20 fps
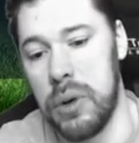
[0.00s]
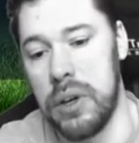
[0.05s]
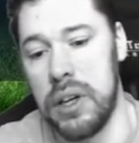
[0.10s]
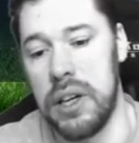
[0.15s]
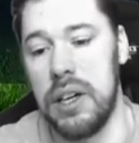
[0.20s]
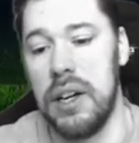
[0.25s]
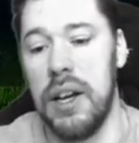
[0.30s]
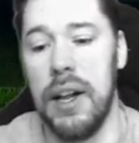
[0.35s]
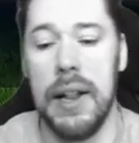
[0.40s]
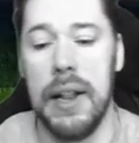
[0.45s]

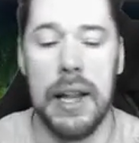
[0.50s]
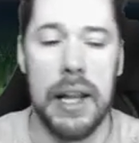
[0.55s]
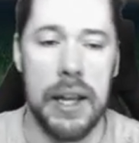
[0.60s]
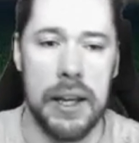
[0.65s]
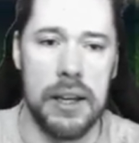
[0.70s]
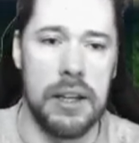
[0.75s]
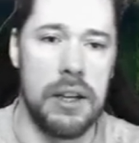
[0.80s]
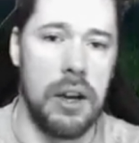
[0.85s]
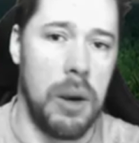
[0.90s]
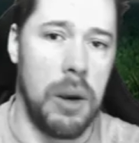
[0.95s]
and
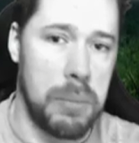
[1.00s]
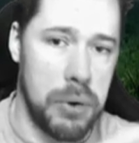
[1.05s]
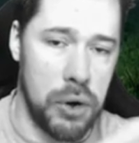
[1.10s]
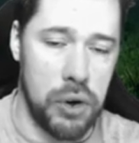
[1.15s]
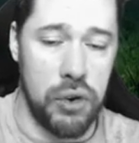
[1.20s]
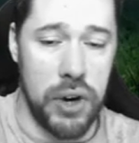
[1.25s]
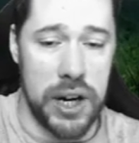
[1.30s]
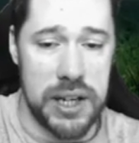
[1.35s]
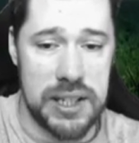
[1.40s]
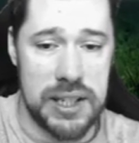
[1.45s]
you know, it
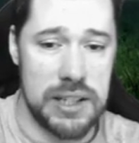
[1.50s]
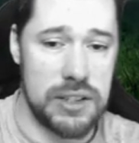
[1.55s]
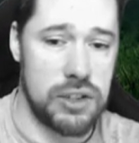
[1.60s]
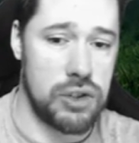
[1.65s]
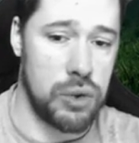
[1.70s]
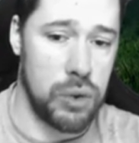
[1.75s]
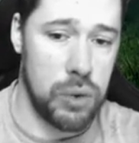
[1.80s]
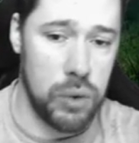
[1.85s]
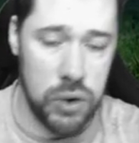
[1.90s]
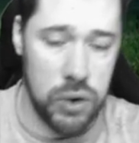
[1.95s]
progresses
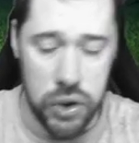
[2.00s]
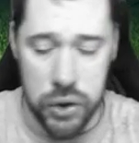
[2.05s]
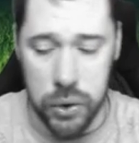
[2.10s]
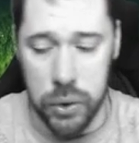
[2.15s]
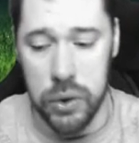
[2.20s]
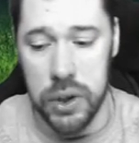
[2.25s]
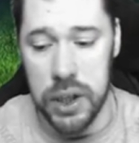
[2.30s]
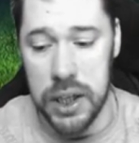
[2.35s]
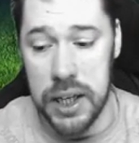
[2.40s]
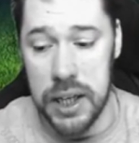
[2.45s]
through
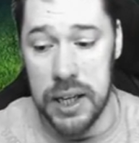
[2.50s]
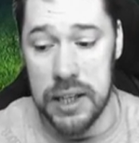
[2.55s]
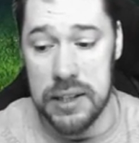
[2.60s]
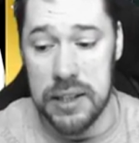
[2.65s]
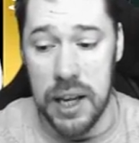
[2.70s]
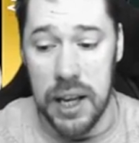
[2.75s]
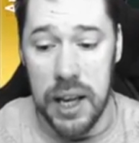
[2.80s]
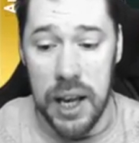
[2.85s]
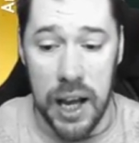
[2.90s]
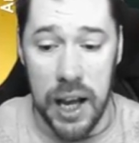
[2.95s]
the years,
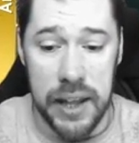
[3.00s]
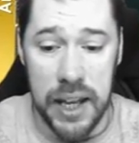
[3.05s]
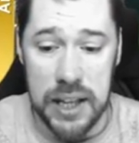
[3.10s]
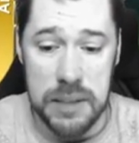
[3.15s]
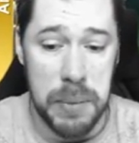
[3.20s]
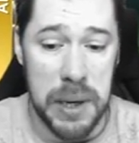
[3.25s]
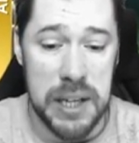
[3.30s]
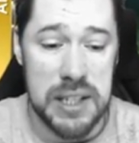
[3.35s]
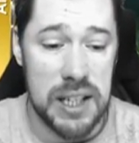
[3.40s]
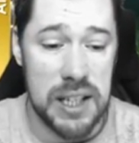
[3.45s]
and that's
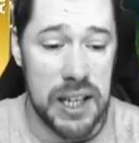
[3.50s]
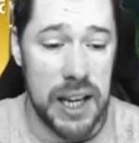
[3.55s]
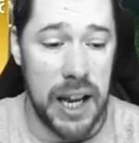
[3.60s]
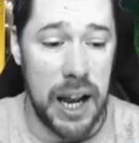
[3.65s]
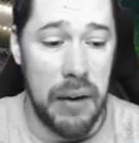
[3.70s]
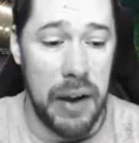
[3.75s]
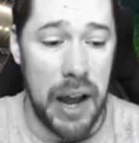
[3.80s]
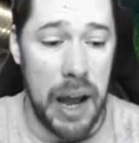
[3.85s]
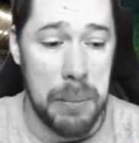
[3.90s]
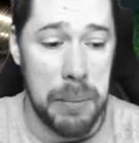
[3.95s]
basically
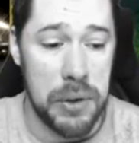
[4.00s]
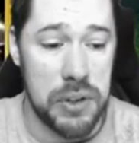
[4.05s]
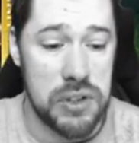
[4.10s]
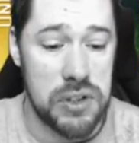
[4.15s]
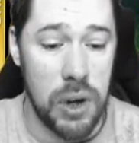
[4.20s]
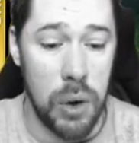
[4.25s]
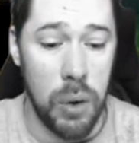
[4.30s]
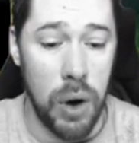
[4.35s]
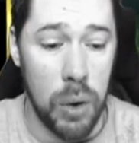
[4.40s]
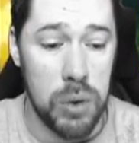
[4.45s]
how it happens.
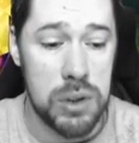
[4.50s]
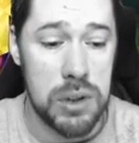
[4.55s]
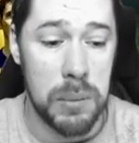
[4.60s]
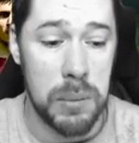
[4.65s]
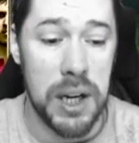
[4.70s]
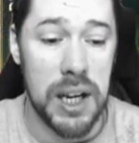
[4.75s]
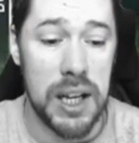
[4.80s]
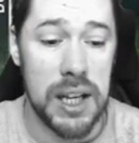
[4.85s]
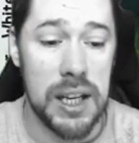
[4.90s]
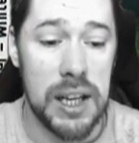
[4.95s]
So
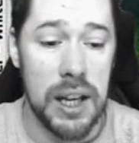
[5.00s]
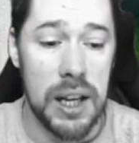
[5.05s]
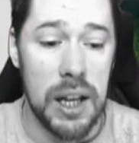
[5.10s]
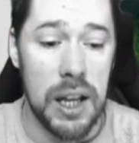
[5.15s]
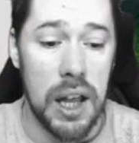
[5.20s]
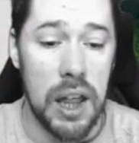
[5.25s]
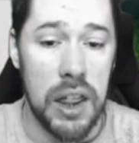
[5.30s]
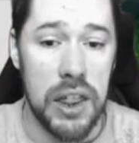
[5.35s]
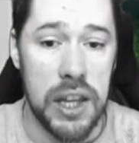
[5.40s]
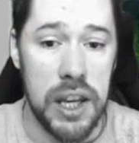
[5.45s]
ultimately
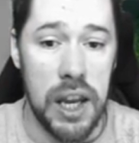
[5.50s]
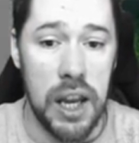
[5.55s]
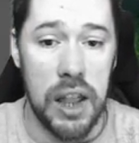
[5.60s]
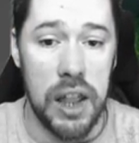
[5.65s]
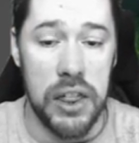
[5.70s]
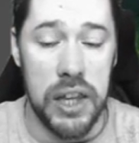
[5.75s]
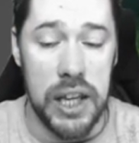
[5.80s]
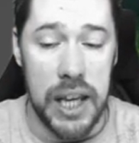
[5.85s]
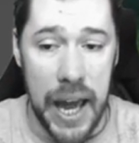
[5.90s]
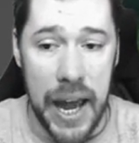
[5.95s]

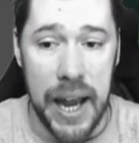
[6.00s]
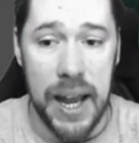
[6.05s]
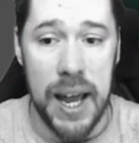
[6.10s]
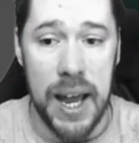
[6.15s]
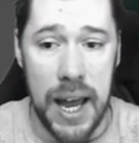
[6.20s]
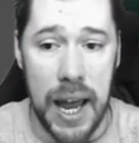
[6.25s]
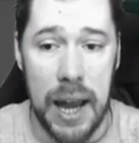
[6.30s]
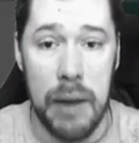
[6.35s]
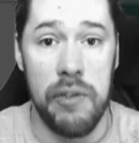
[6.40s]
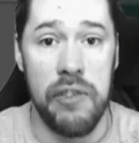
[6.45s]
the egg
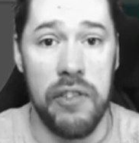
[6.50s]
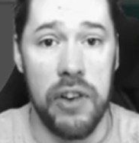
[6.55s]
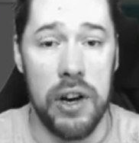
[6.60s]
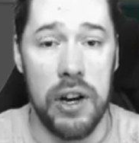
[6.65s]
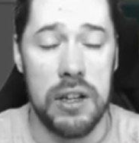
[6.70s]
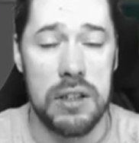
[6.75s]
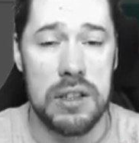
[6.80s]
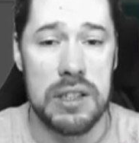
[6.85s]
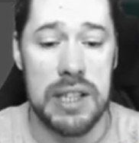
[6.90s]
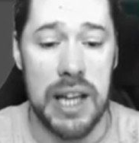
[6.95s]
came
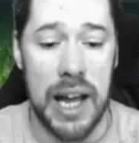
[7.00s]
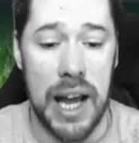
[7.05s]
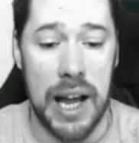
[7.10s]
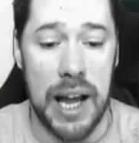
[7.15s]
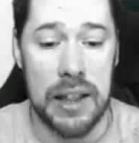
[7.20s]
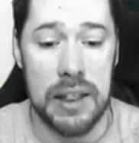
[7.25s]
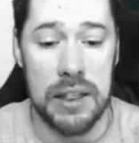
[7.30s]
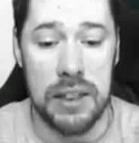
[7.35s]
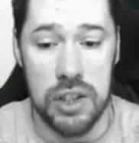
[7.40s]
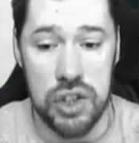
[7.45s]
first
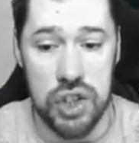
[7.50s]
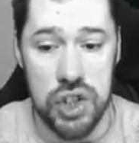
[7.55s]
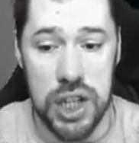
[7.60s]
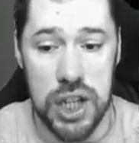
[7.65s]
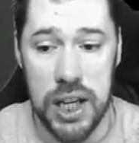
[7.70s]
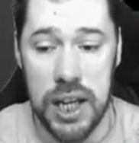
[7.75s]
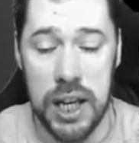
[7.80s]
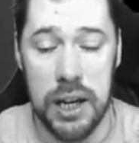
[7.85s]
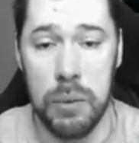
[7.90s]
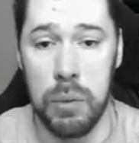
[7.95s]
and the
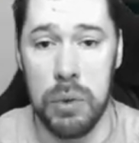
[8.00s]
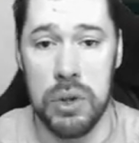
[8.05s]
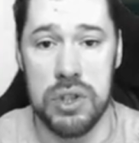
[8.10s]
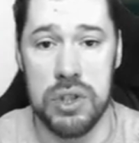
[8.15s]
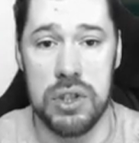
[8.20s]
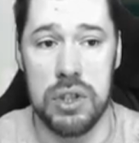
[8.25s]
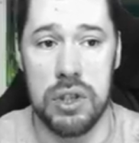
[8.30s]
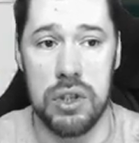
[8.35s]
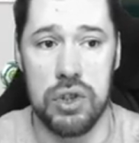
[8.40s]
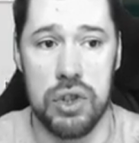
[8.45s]
chicken
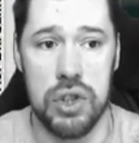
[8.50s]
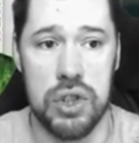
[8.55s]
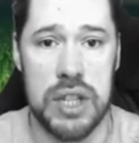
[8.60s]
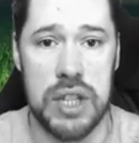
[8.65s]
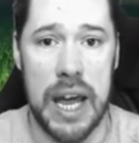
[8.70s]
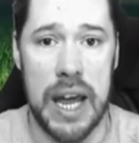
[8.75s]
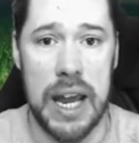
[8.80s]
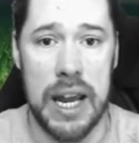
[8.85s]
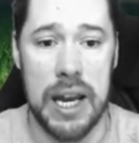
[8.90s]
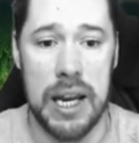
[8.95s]
was just
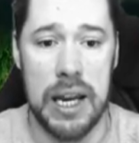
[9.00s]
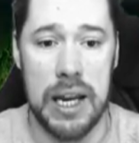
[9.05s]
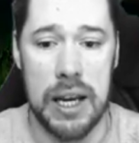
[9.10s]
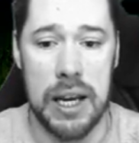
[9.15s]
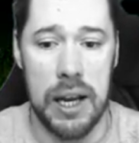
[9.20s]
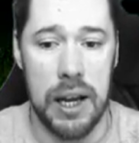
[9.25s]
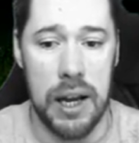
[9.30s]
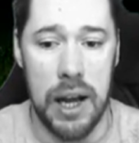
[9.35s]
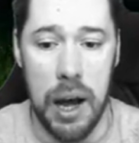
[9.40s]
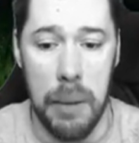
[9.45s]
a
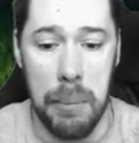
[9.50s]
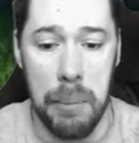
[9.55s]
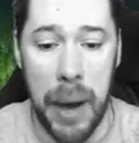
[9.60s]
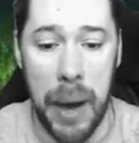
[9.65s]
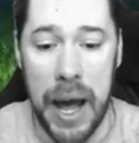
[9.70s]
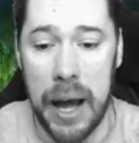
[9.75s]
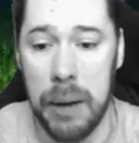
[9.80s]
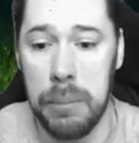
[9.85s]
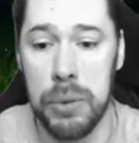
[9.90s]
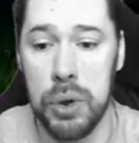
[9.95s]

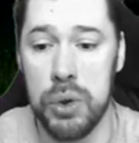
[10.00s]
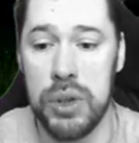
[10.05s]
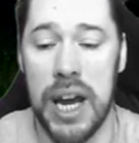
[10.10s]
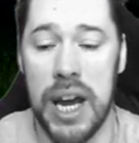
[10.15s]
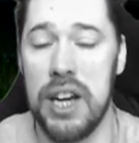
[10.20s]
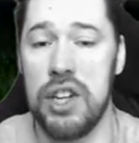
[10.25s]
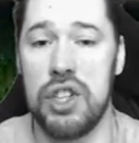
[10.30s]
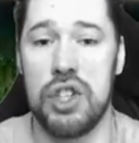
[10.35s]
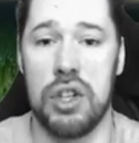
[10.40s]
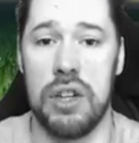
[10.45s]
bad
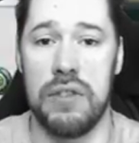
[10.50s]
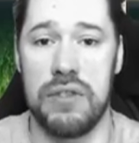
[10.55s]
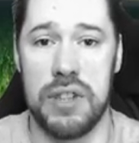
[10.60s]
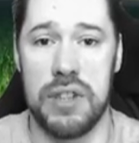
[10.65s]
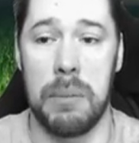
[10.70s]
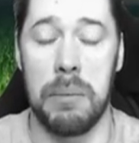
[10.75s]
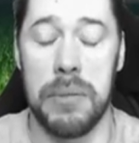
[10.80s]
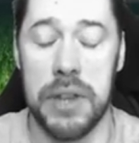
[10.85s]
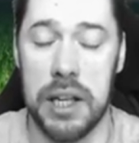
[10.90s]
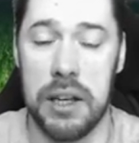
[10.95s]
mutation of
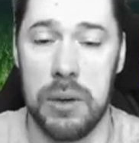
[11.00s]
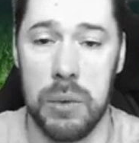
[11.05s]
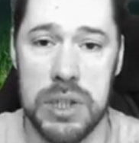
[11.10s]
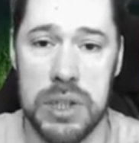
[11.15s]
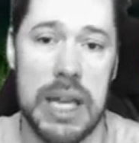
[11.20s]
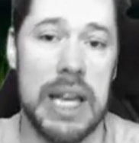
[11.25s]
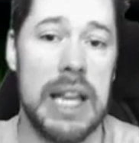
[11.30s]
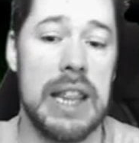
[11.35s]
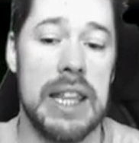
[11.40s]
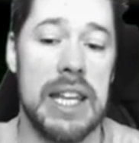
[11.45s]
something that
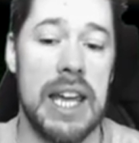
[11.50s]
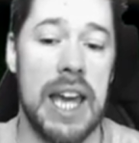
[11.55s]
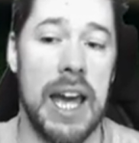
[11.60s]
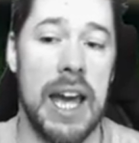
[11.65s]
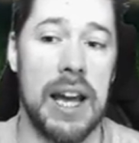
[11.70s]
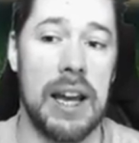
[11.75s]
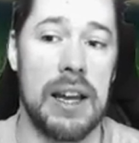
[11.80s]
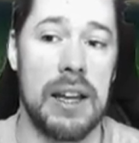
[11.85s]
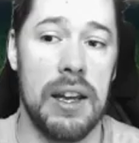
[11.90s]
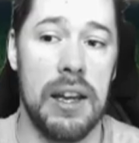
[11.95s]
was in the
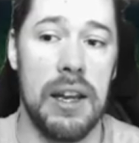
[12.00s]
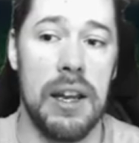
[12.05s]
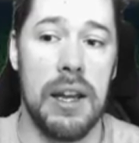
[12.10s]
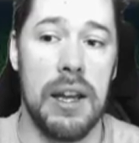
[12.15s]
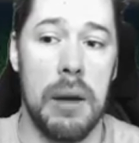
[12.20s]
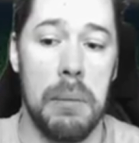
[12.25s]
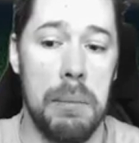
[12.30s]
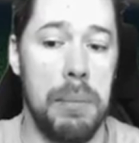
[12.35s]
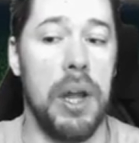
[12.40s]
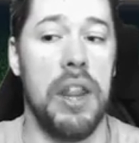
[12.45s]
egg.
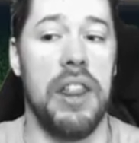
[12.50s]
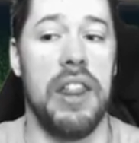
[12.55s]
But